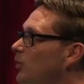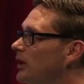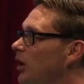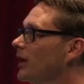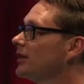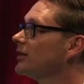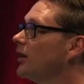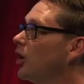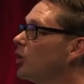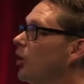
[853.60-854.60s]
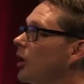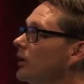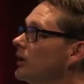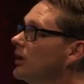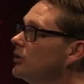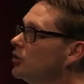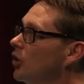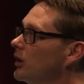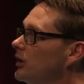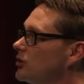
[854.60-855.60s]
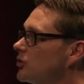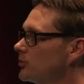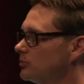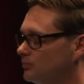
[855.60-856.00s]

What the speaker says: We like acquiring knowledge.